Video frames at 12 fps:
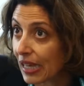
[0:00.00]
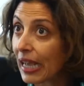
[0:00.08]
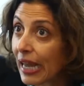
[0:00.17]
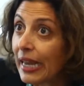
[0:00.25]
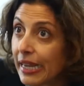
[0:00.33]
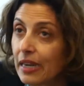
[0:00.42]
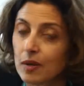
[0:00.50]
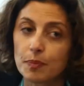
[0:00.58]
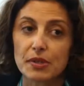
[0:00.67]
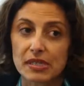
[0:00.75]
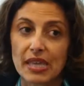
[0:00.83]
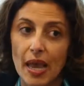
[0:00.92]
clear
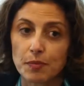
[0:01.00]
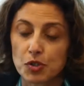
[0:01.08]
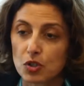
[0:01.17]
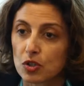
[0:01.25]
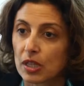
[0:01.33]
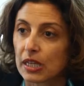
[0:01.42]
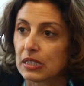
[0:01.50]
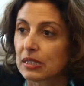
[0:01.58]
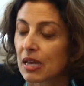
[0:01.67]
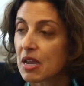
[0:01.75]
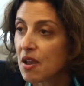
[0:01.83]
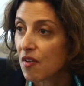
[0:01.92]
perception
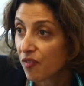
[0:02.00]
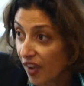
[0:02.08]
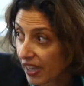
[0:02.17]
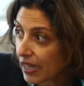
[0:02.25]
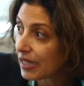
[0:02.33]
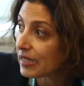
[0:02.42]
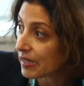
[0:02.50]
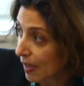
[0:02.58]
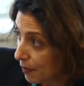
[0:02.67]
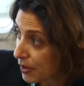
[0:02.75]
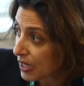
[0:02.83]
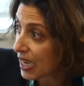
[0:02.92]
that finally
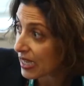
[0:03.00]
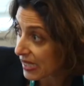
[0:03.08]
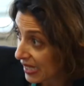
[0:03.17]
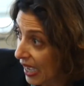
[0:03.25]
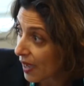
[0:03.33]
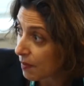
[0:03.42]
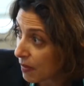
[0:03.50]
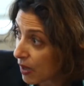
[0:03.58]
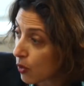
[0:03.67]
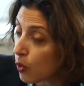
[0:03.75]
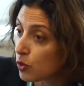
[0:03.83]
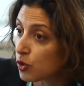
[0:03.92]
somebody has
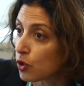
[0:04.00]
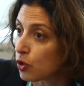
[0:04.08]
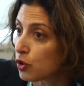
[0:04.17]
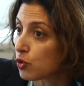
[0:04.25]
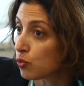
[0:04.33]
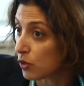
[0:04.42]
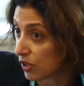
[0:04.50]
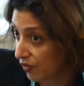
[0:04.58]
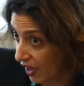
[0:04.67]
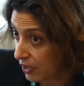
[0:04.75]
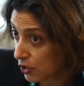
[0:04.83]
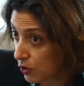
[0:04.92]
come who's going to
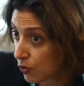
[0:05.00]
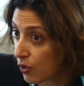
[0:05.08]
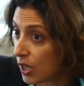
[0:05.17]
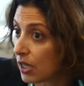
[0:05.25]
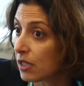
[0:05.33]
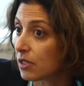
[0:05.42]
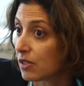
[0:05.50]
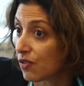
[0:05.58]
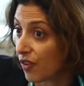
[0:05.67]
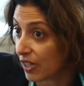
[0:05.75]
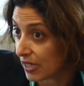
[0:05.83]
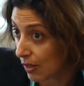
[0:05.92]
defend Ukraine,
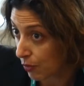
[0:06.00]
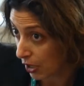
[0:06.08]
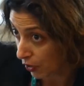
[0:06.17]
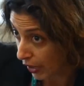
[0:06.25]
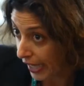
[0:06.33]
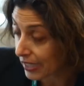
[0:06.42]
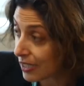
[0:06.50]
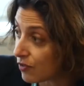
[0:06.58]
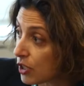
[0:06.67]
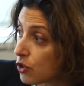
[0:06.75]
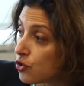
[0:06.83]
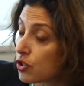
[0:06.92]
defend our collective
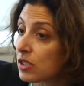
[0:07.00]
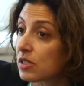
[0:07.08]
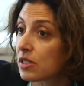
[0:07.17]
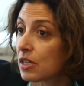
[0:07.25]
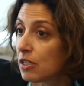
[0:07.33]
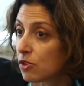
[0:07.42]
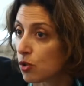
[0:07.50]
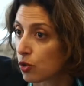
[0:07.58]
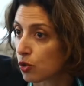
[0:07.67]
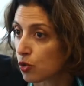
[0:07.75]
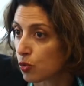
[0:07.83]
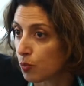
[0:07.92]
interests. He's
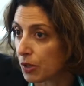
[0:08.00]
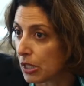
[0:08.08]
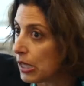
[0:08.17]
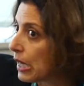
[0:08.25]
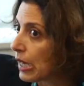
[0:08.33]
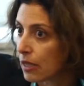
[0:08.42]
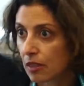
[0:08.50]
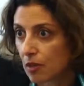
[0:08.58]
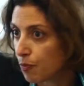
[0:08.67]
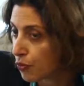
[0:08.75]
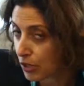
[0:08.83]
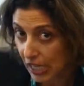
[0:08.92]
going to be the
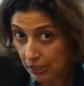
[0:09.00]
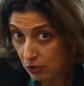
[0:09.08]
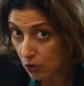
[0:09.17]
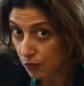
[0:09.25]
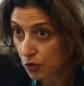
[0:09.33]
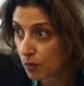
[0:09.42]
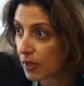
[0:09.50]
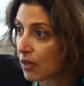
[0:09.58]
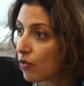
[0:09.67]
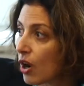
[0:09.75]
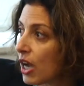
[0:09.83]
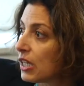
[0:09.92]
protector of
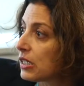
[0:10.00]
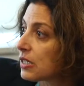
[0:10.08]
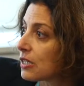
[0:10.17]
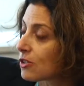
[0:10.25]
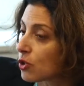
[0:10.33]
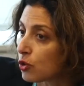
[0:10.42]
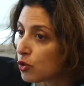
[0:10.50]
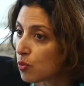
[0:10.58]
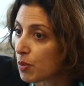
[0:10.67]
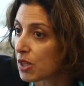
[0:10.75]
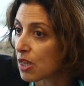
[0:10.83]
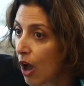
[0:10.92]
human rights. He's going to
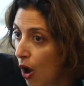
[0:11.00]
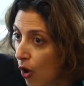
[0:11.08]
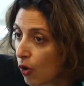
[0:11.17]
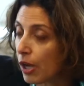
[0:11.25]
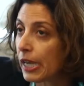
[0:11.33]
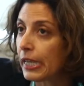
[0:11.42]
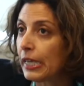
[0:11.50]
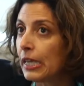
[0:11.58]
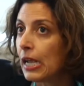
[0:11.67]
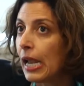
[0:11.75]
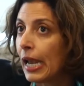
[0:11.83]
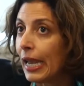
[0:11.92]
be the only
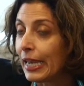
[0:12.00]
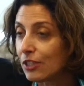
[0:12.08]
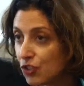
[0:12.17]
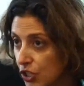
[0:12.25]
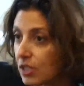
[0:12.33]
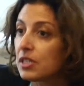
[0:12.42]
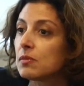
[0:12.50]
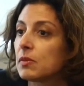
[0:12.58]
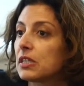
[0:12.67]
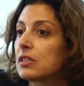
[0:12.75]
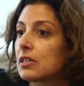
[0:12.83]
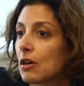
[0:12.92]

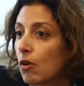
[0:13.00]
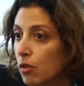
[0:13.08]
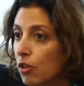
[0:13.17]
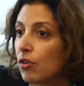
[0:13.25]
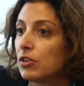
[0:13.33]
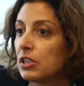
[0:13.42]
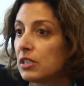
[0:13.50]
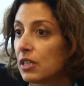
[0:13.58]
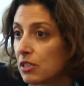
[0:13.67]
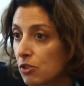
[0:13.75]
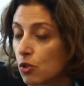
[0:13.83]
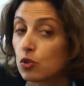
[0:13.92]
legitimate authority
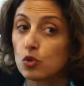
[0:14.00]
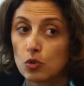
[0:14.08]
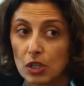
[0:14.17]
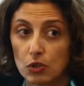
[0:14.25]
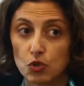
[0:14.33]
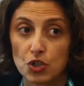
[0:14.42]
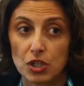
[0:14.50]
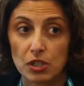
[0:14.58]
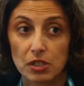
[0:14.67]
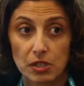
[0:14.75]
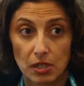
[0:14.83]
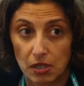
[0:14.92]
that is going to
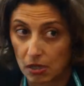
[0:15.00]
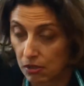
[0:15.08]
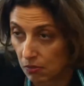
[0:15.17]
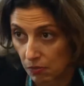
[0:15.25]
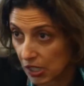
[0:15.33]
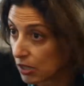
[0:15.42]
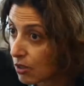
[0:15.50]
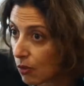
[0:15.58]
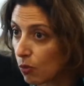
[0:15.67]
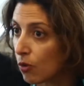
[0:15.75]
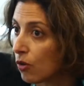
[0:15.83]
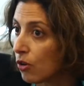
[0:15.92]
negotiate in the
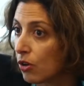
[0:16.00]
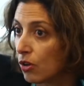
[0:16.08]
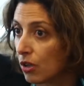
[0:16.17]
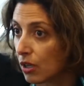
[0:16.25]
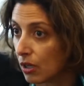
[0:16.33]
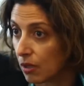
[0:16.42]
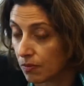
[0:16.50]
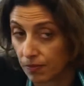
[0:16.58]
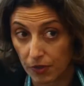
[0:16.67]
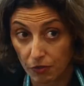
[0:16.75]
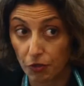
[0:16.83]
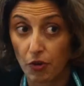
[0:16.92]
war
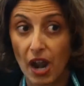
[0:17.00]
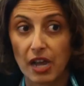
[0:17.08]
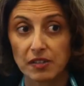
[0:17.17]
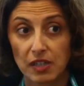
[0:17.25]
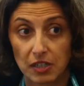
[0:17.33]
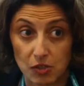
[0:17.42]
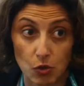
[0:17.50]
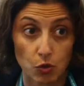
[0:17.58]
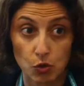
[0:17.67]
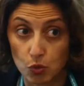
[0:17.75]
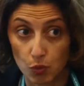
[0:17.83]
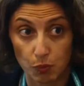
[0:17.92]
for us, and is
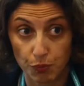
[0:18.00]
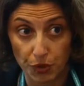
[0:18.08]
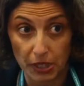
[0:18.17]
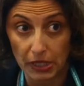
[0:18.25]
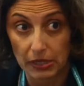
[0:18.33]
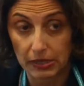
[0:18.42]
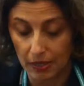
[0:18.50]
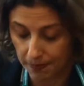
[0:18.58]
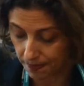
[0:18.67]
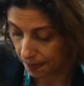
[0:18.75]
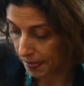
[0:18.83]
going to bring some